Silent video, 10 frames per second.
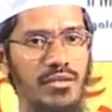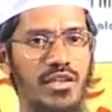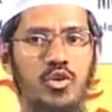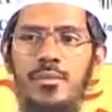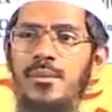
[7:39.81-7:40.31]

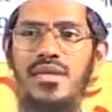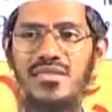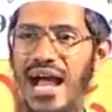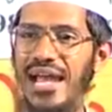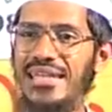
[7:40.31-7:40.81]
the human
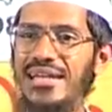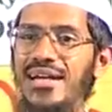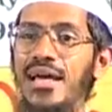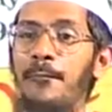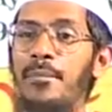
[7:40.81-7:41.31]
beings can't
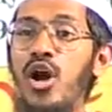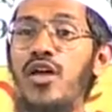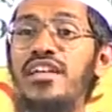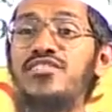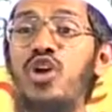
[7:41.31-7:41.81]
hear
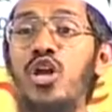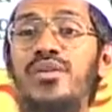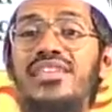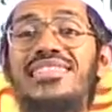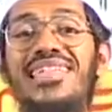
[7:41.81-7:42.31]
because it is not
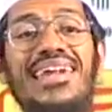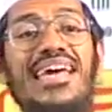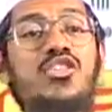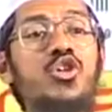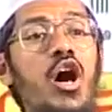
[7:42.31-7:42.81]
within the
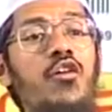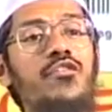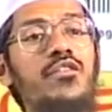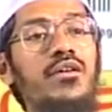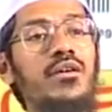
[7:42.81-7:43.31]
range of
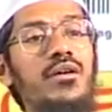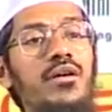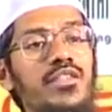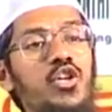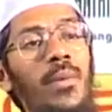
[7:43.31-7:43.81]

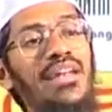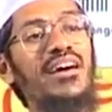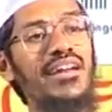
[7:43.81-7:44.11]
the human